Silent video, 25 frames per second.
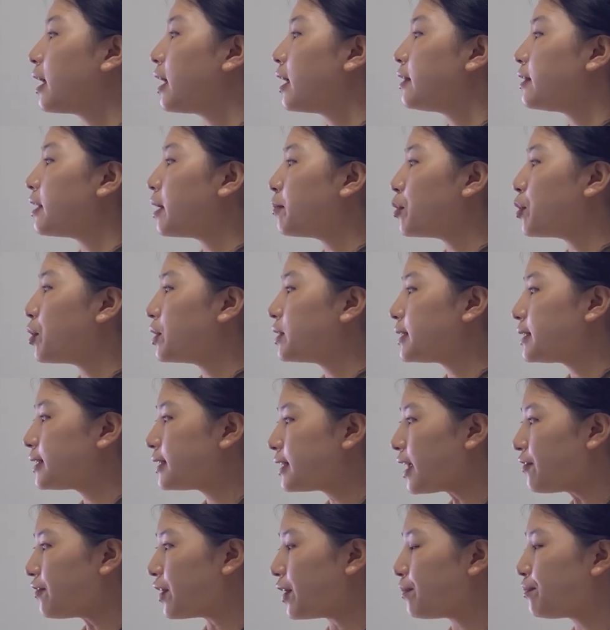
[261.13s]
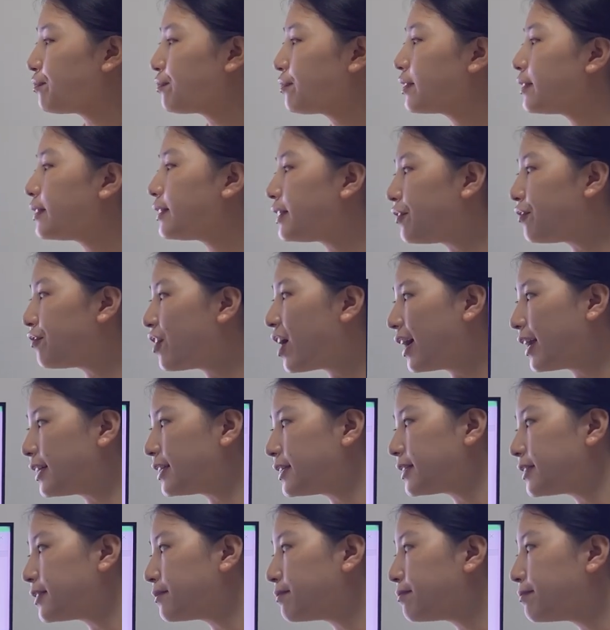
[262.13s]
Number 7,
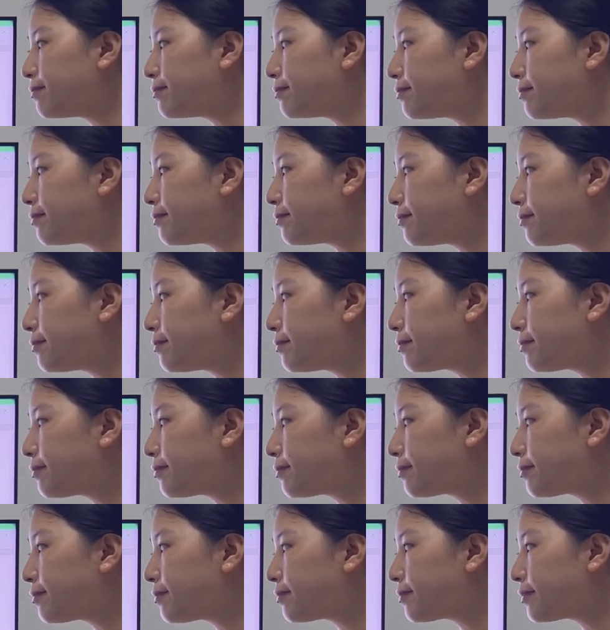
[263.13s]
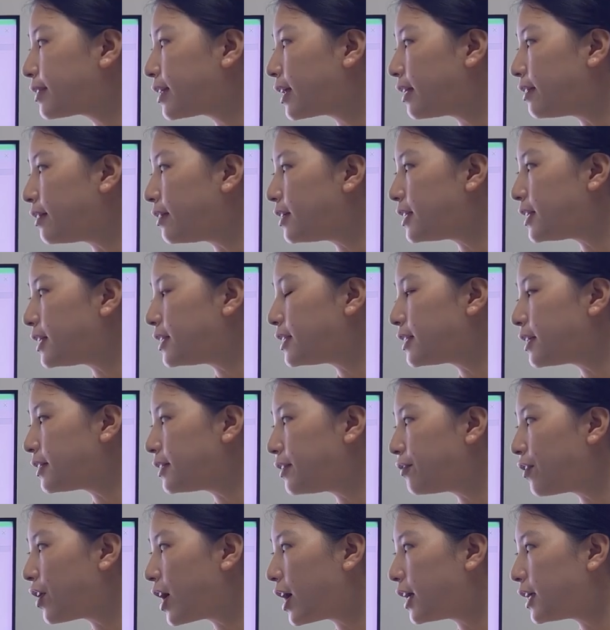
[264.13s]
device. This is the
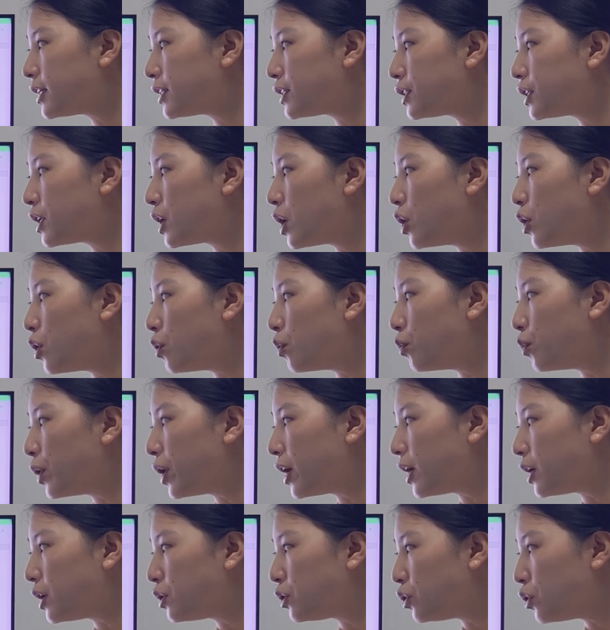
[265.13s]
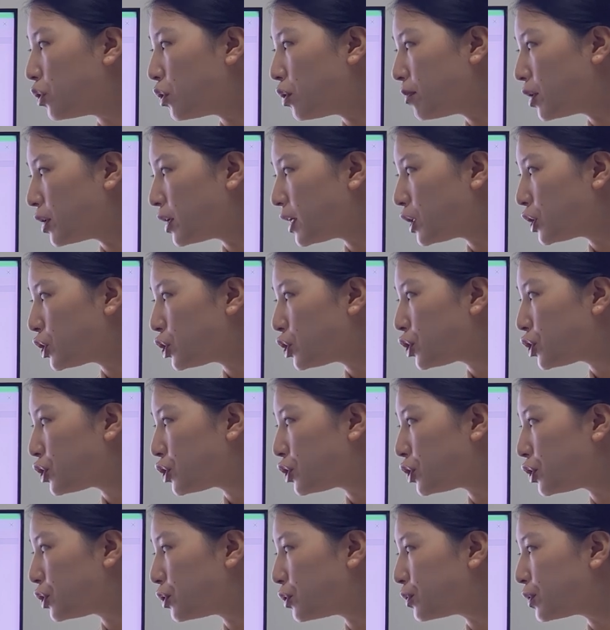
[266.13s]
device we normally
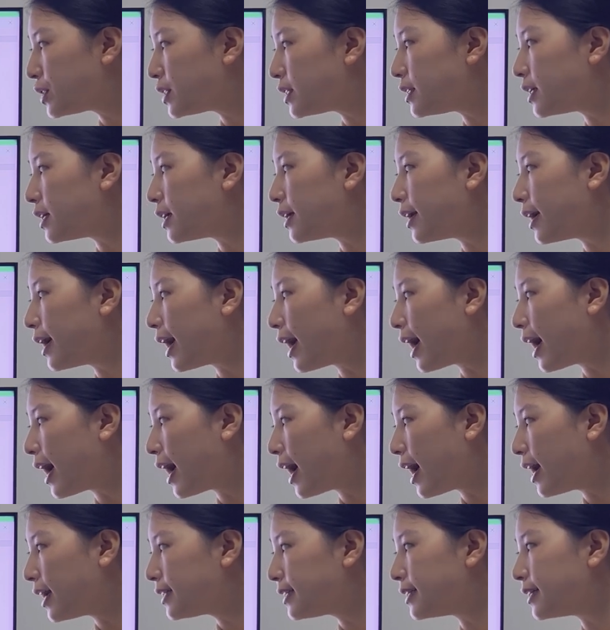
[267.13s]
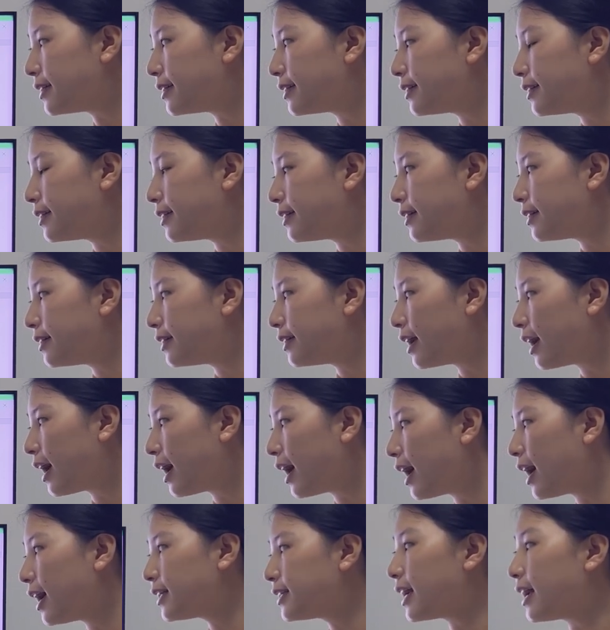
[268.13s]
choose the other
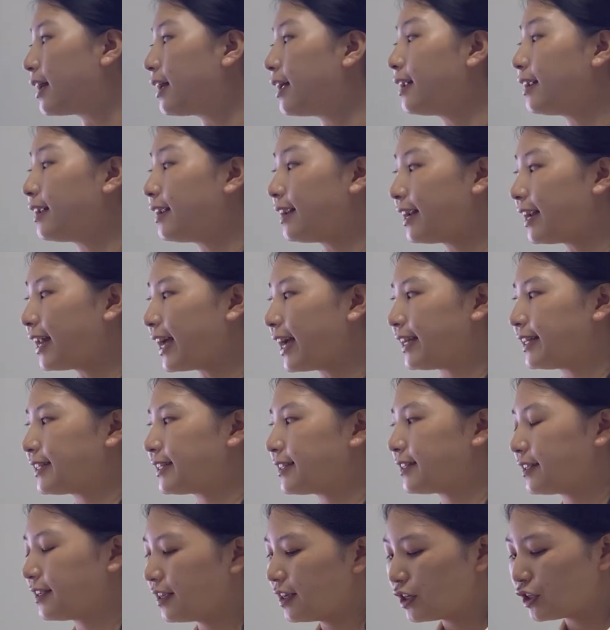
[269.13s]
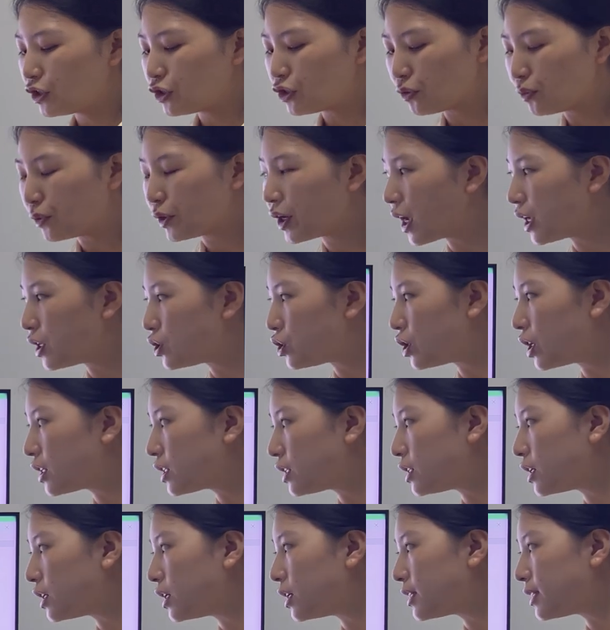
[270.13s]
light. So we can
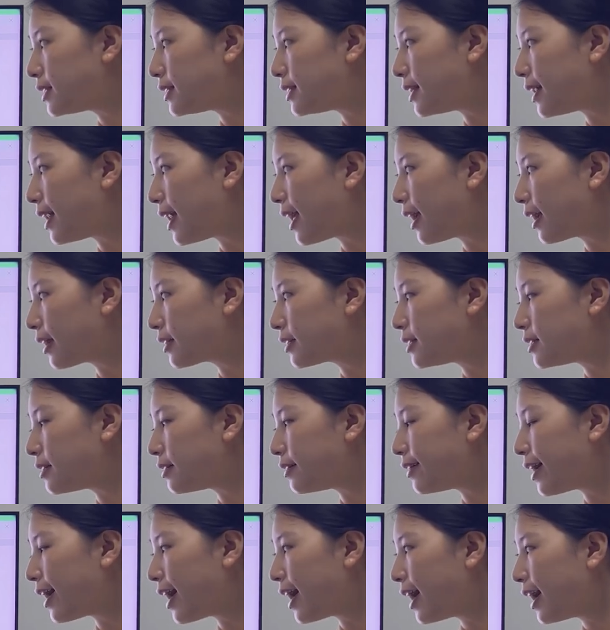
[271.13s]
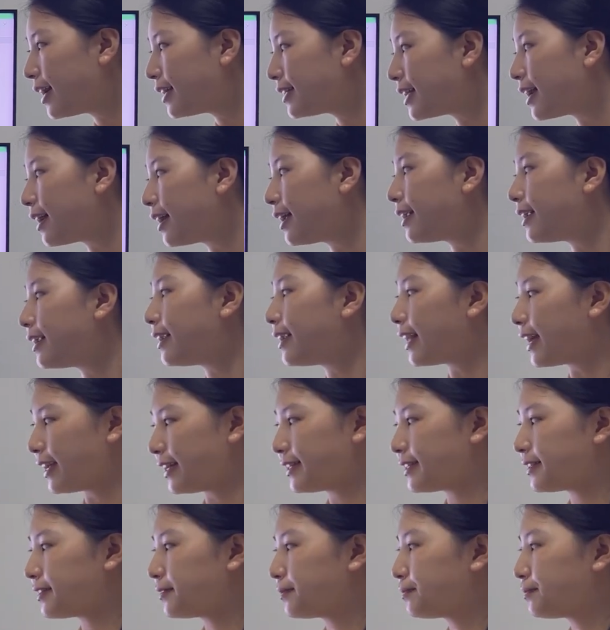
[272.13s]
just select other light.